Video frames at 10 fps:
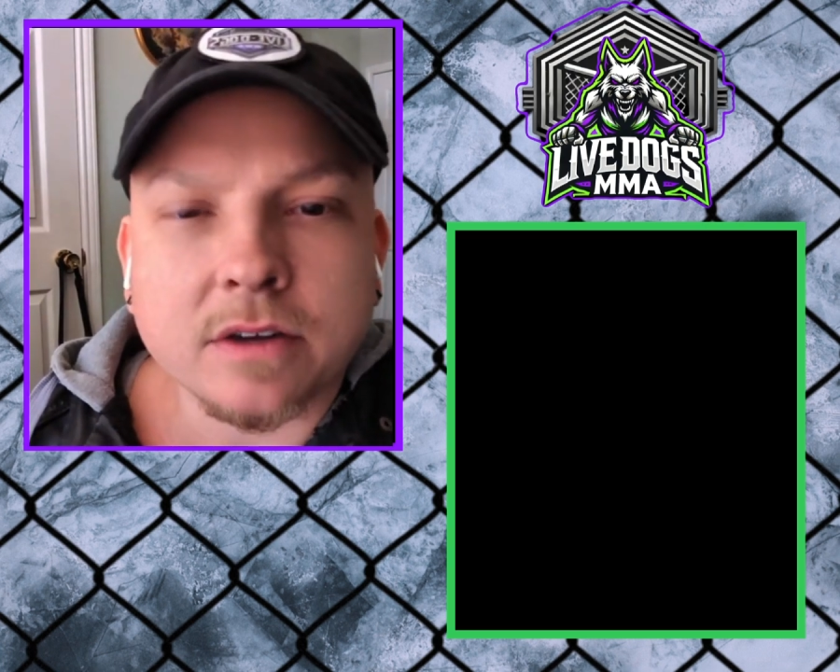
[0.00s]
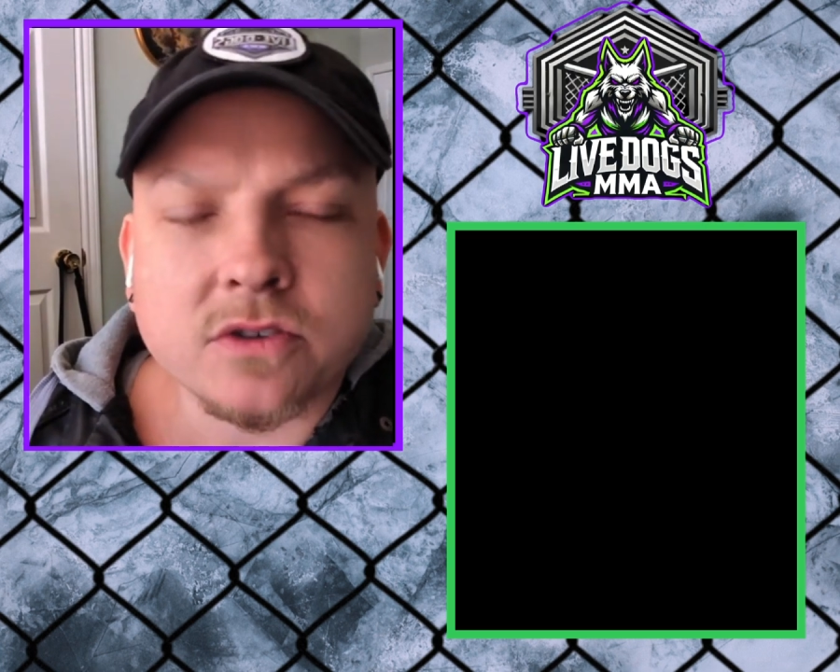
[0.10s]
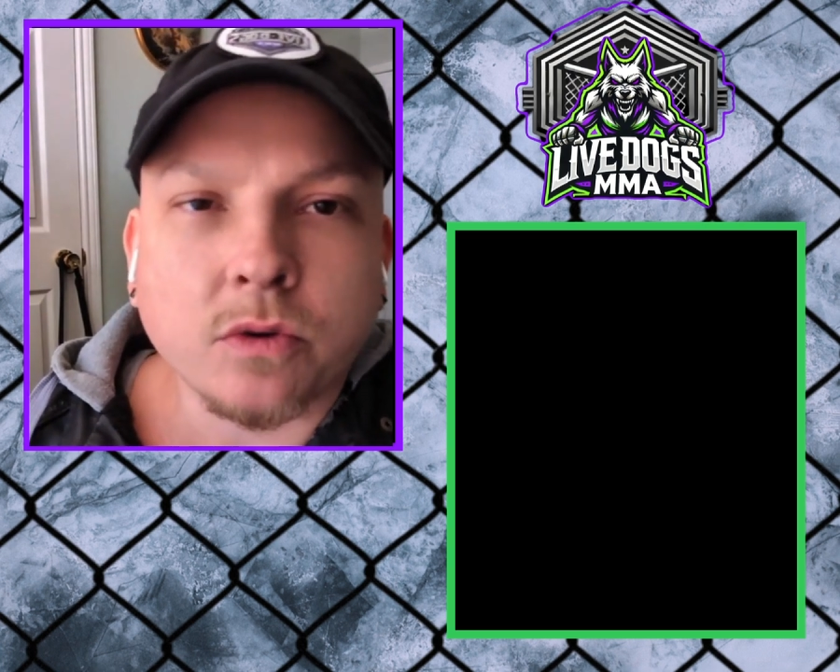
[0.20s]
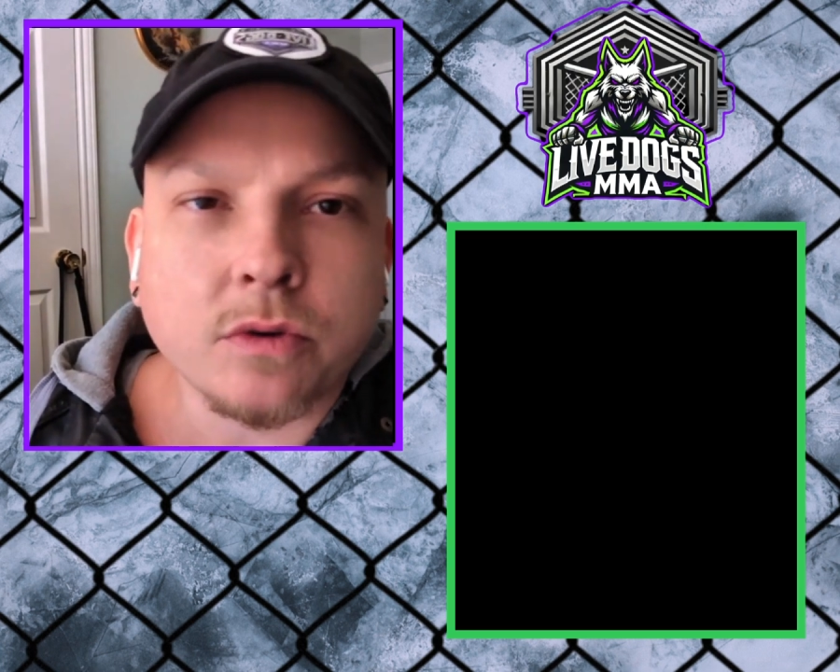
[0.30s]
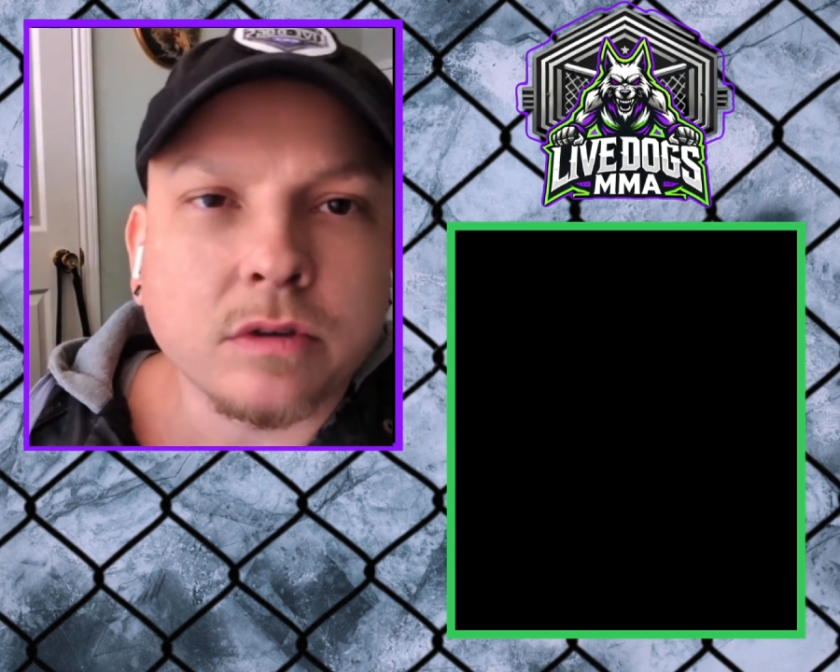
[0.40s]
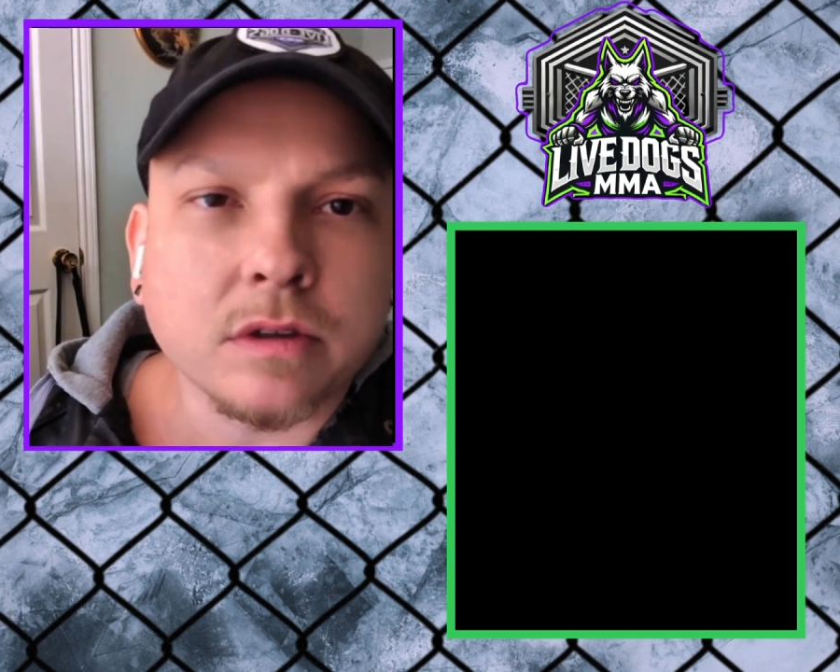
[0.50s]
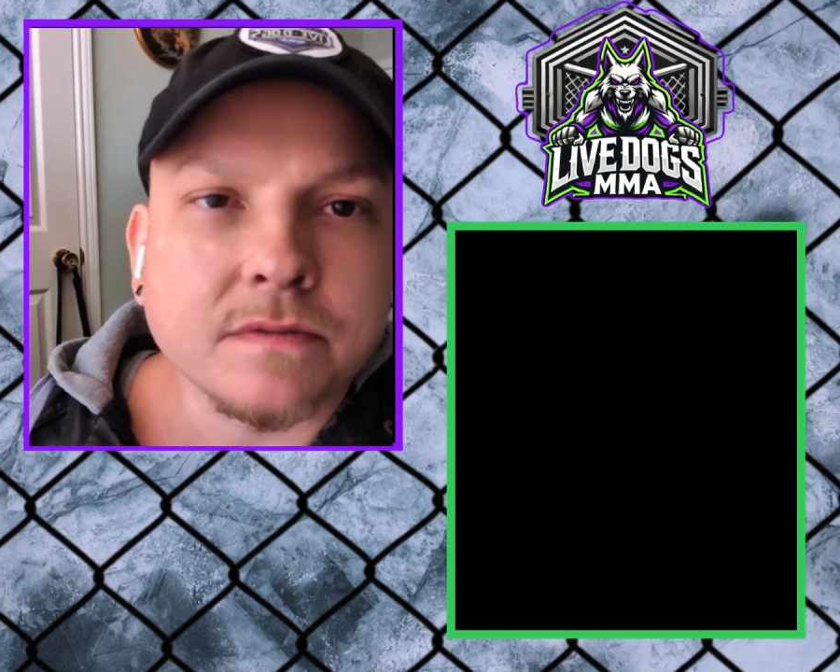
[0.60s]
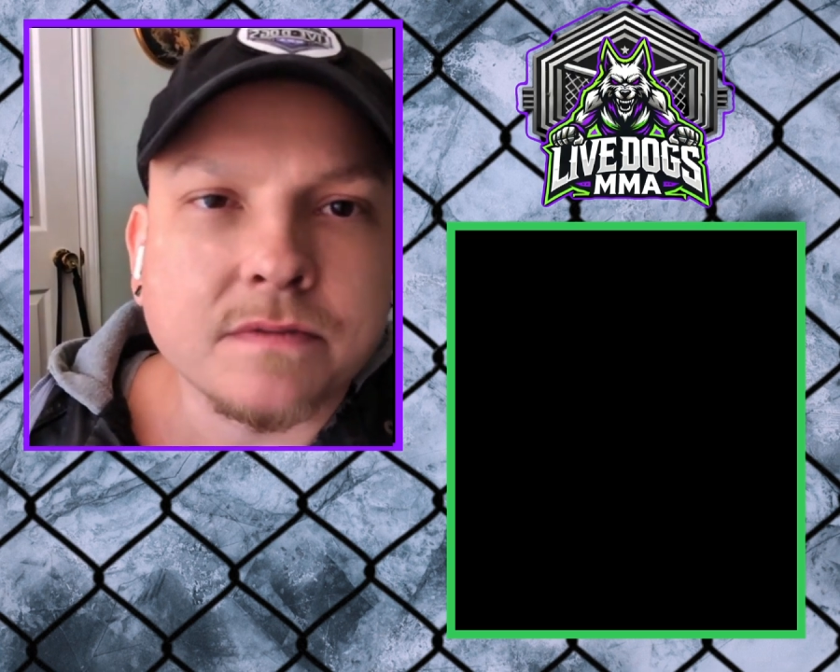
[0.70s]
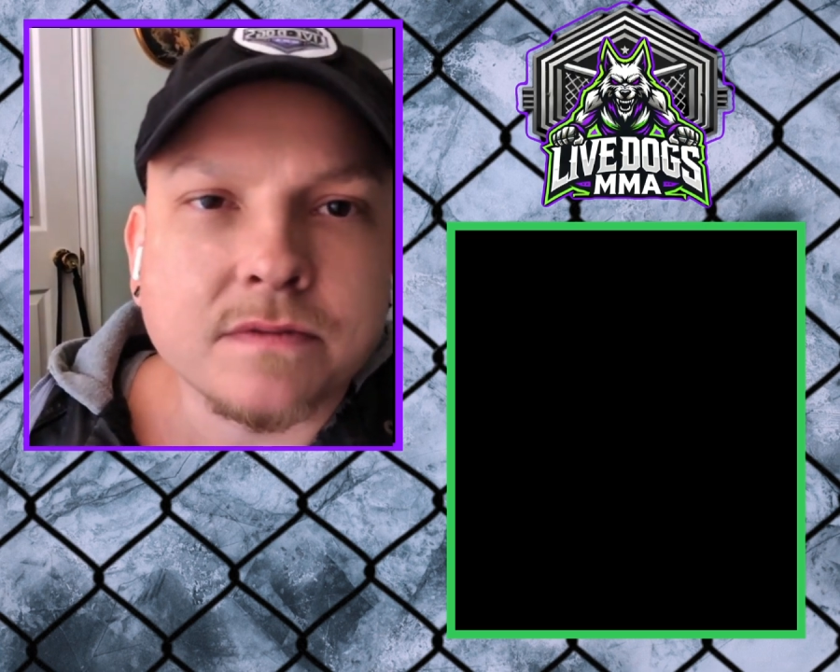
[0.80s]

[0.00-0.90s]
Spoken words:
a total of